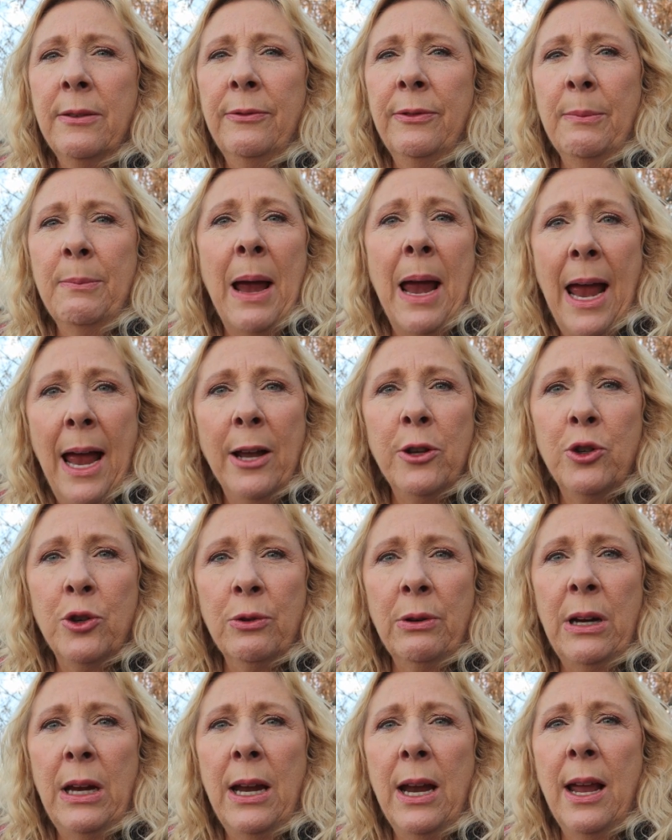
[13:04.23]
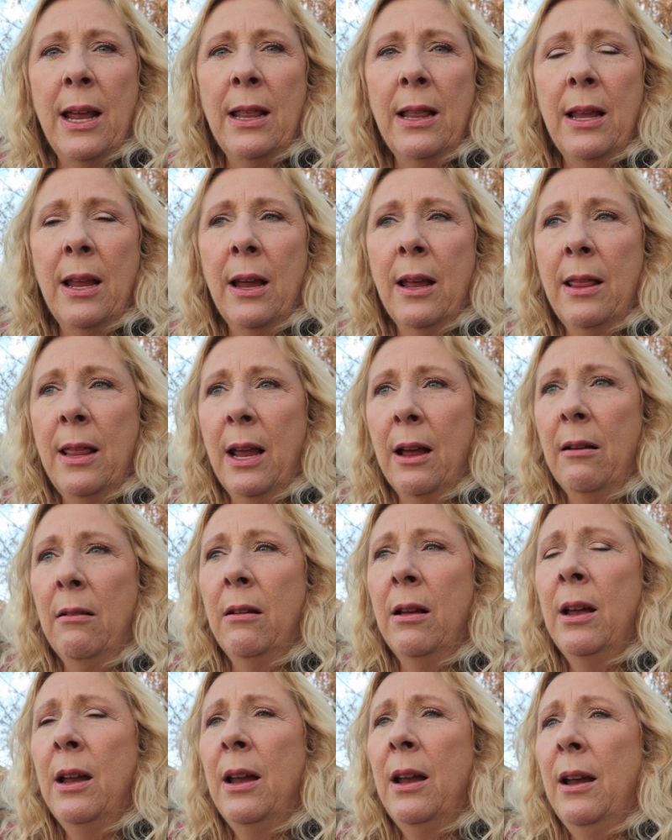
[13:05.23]
from a hatchery, and
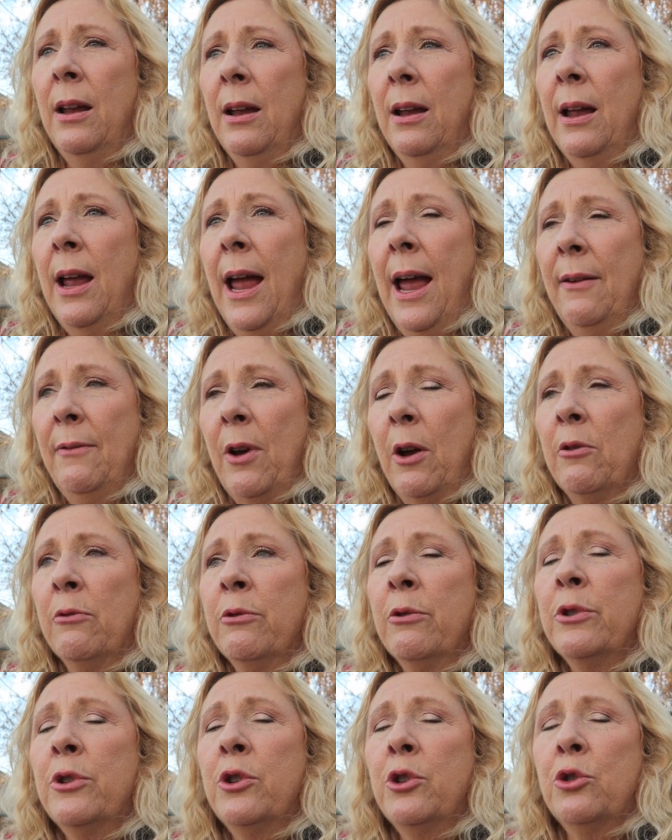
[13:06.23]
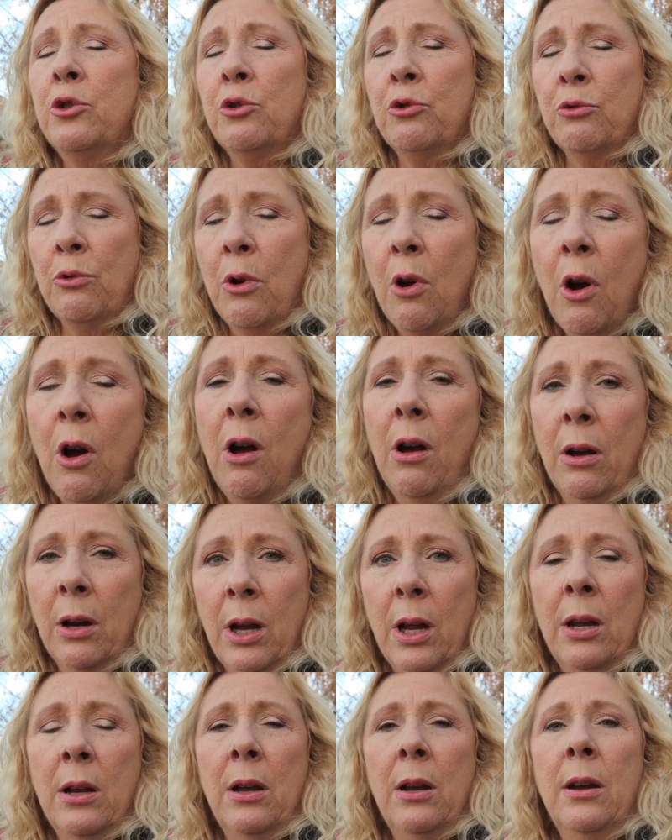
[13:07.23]
they'll have a
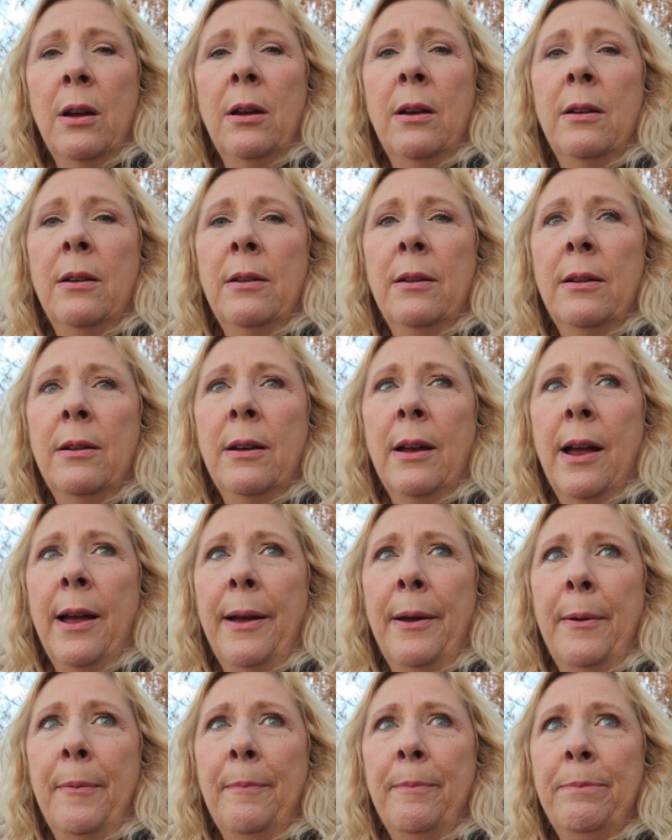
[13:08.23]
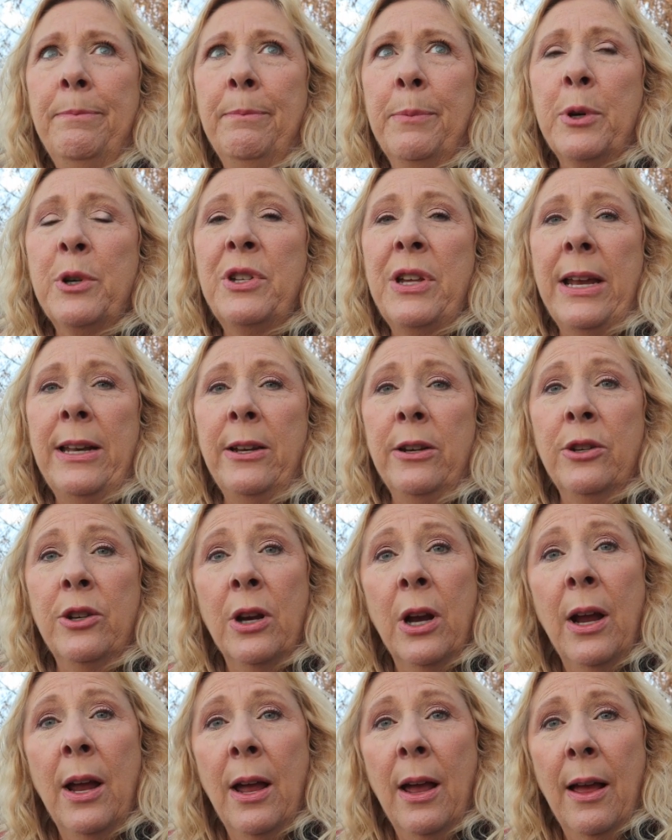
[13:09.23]
strong
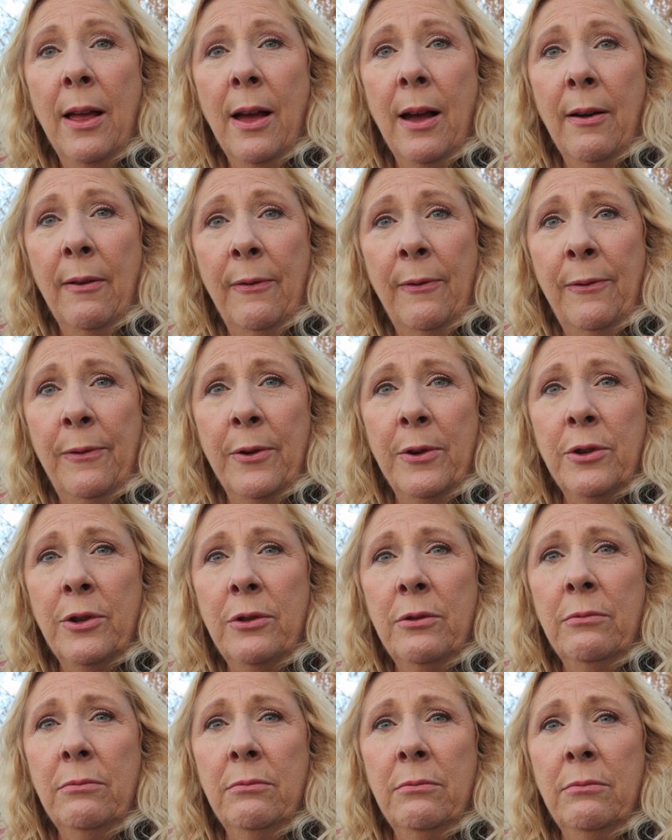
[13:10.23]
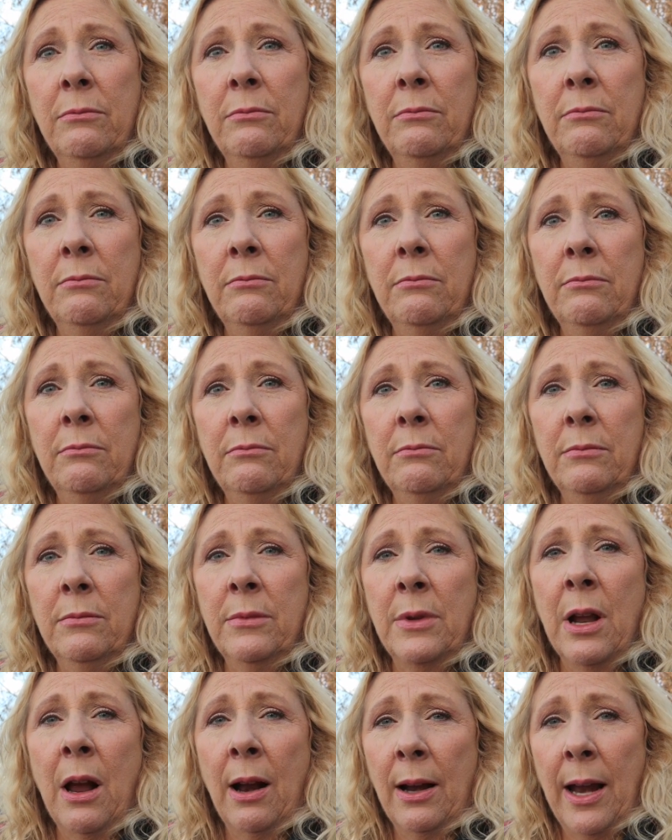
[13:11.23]
percentage of
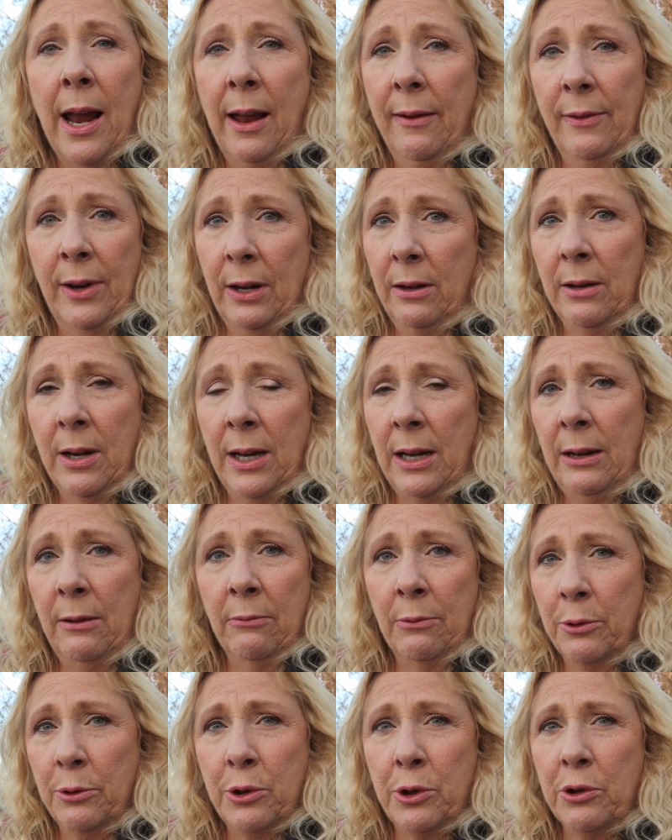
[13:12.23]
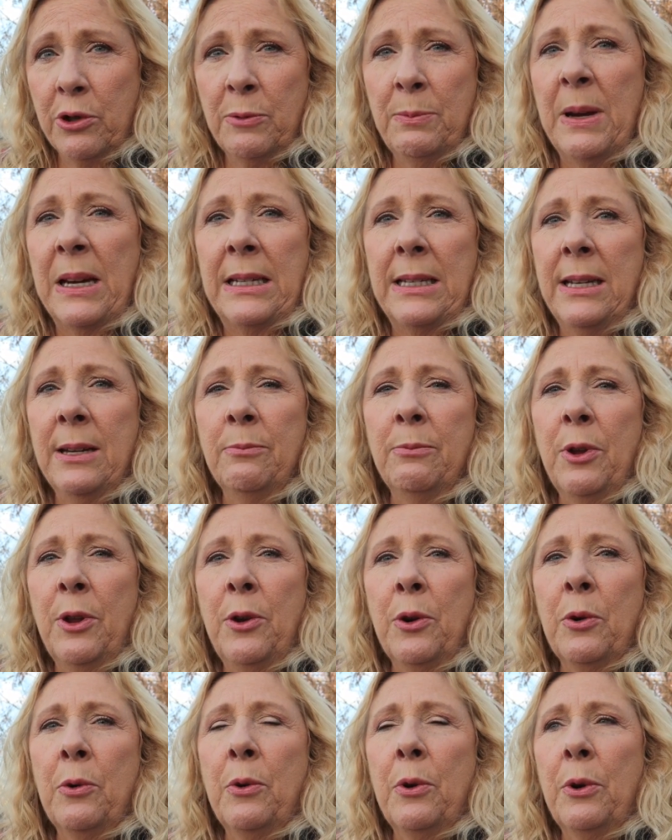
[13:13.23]
not having any roosters mixed in
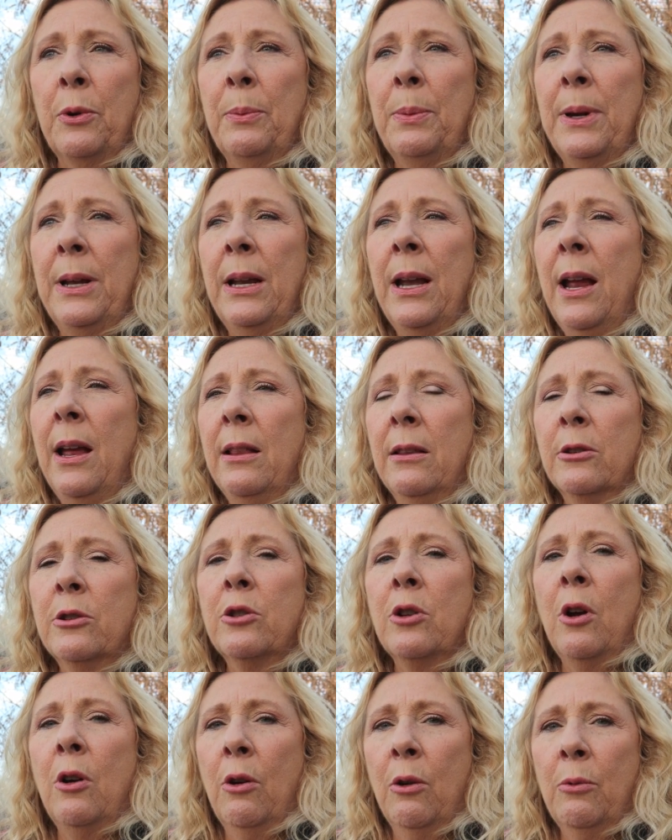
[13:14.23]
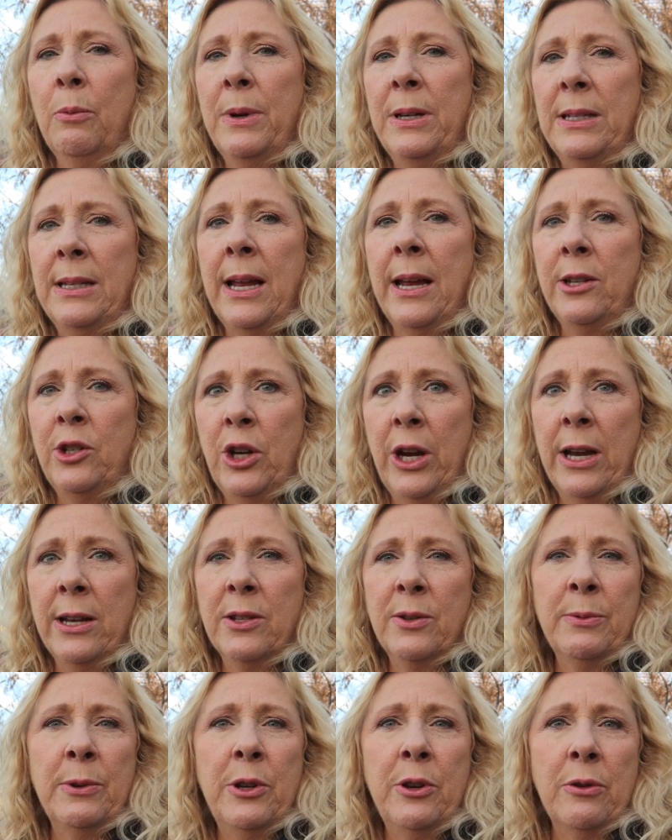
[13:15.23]
with your order. But there's always that
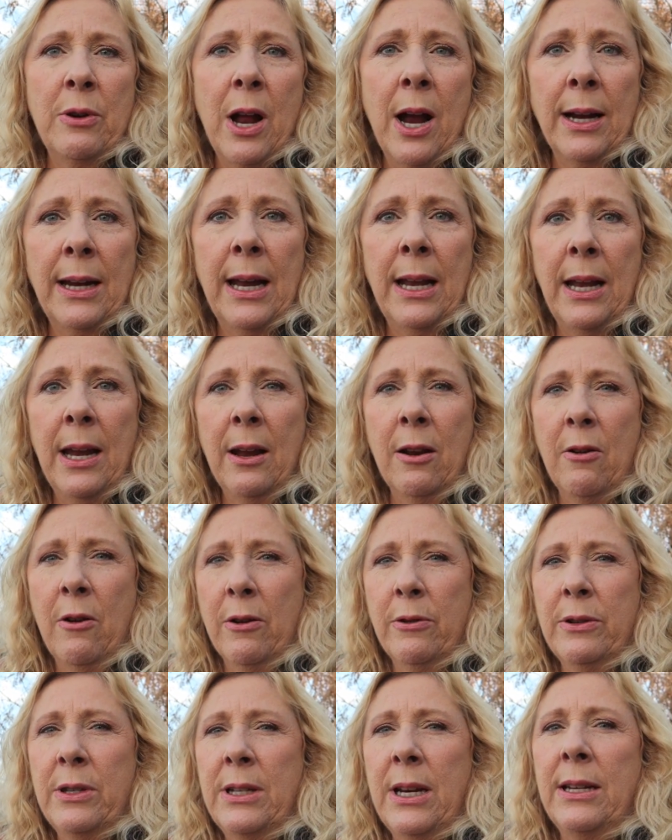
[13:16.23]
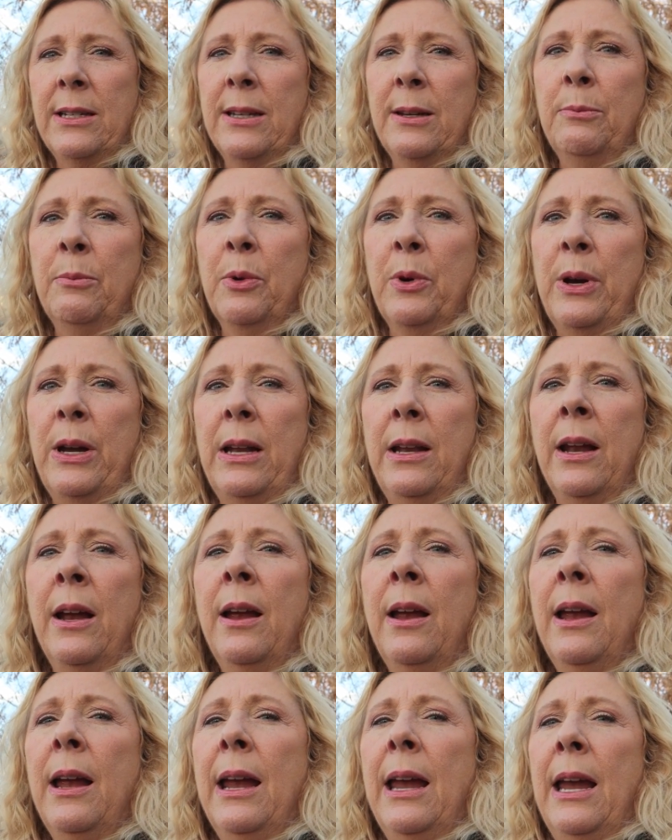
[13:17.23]
chance when you're not getting an auto-sexing breed.
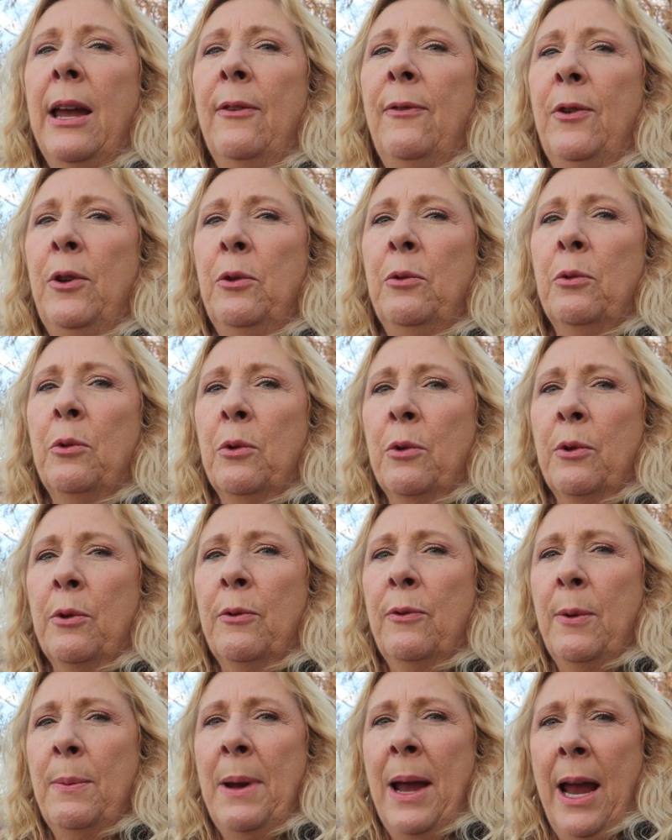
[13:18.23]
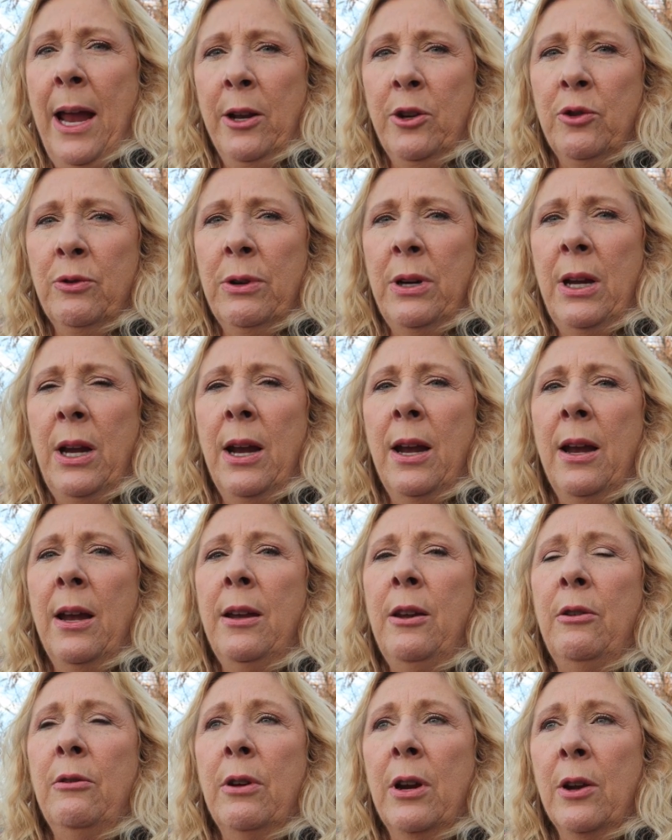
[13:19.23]
If you order from a hatchery,
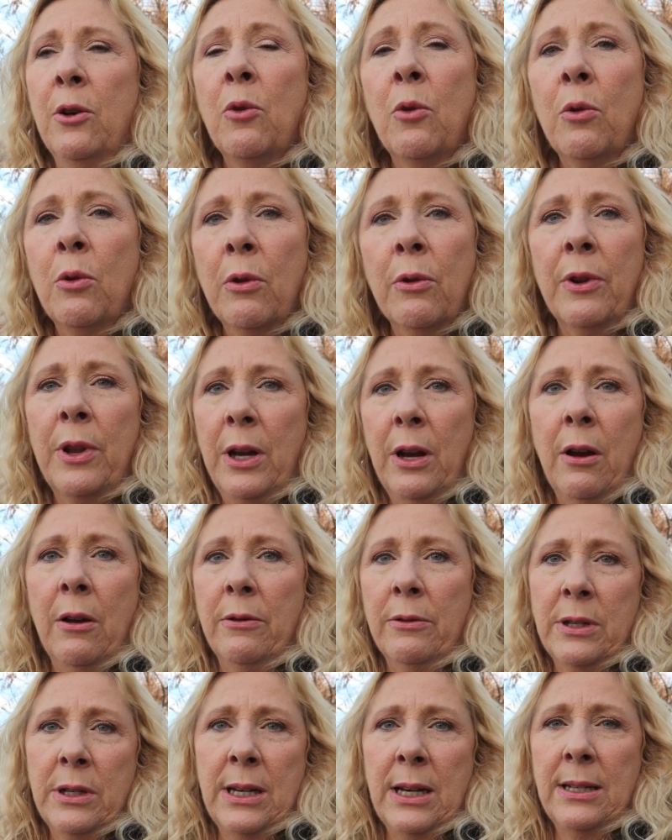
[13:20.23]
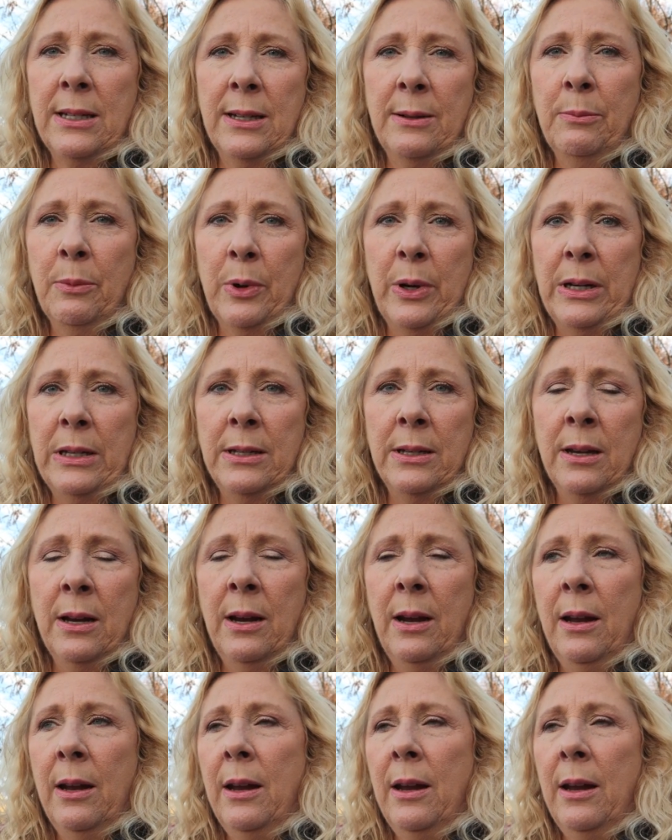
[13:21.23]
you can order the auto-sexing breeds.